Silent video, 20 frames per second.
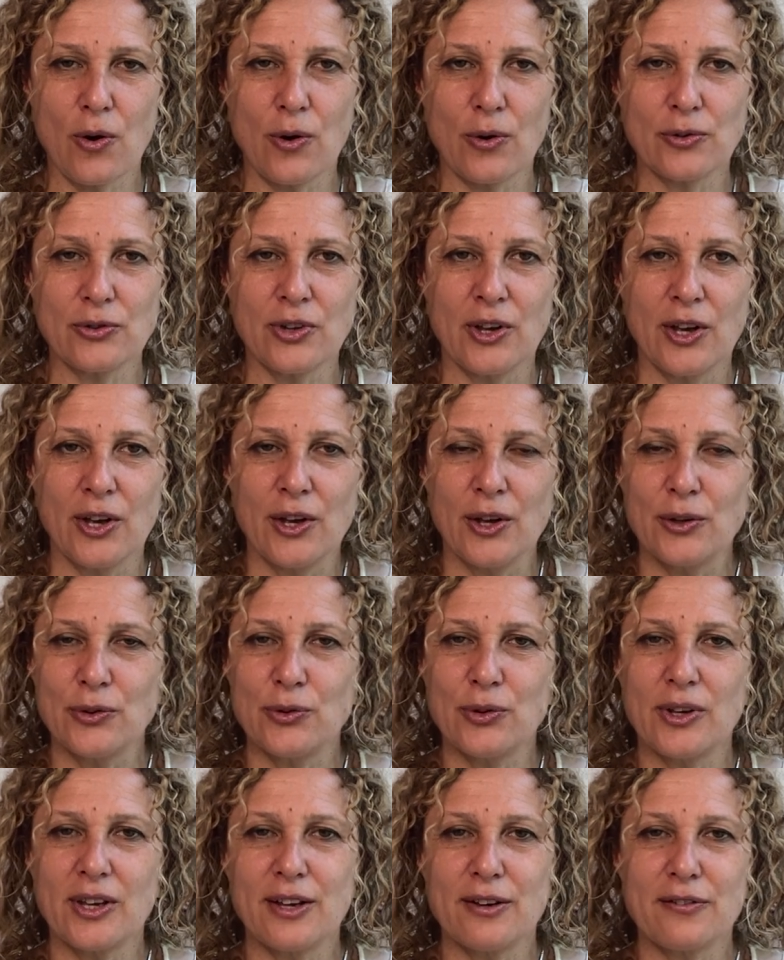hold
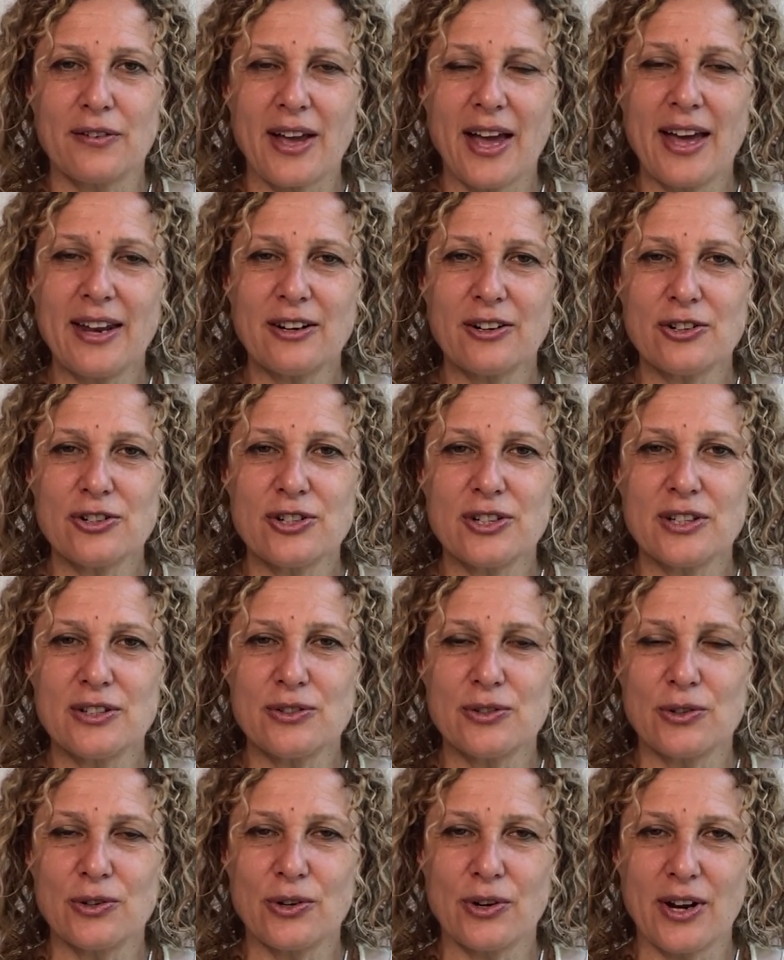to give energy
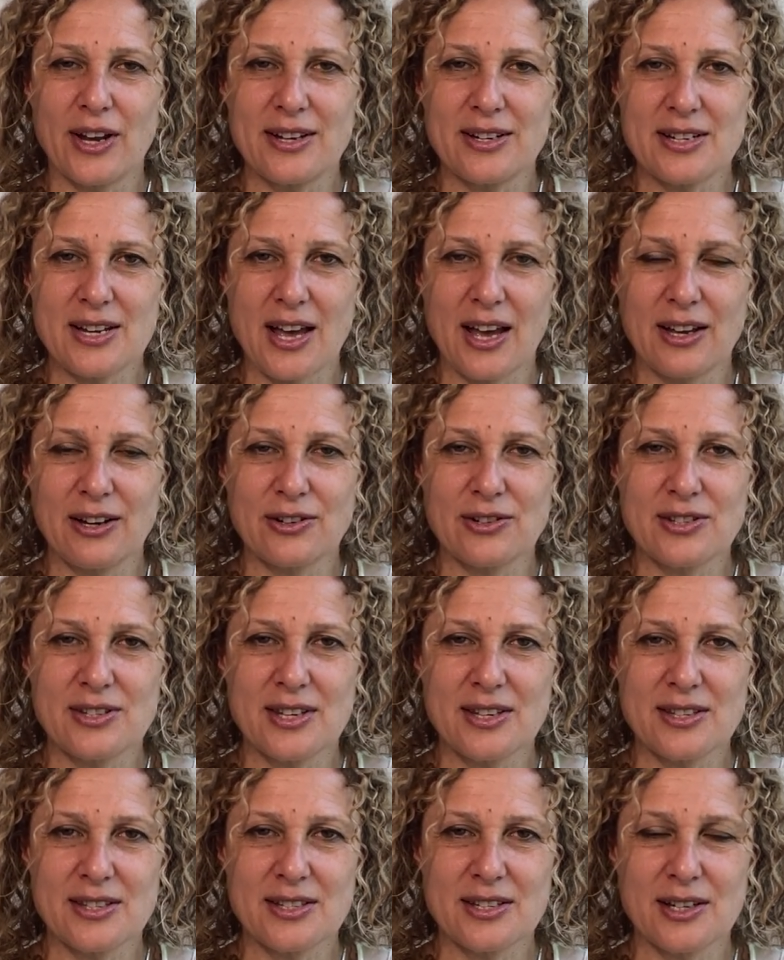to your entire
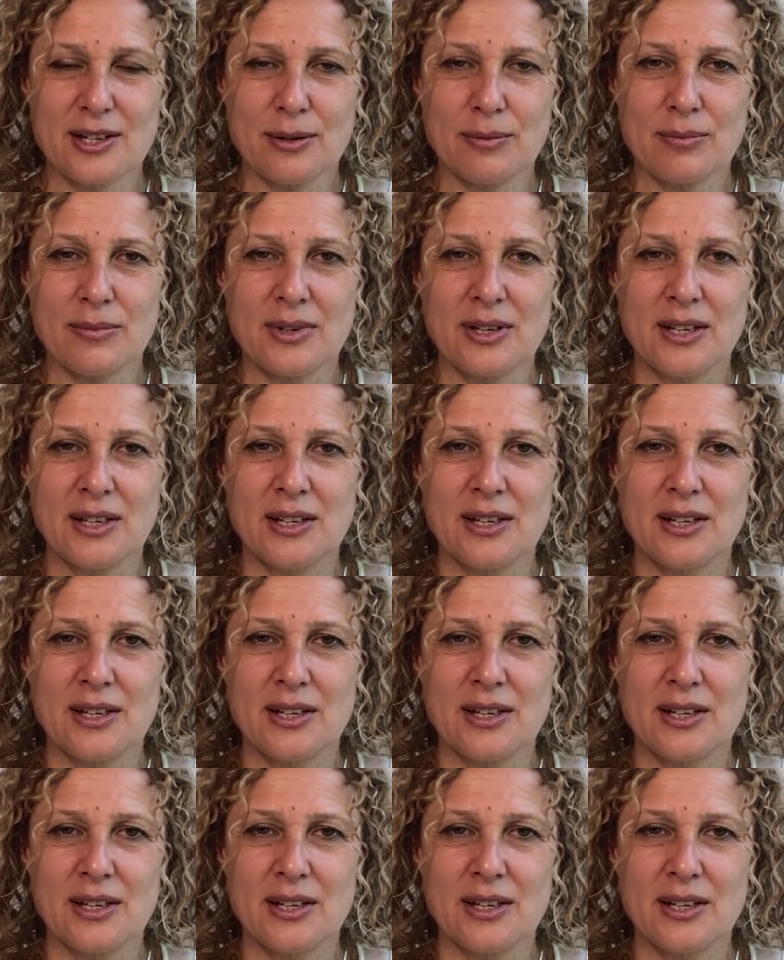system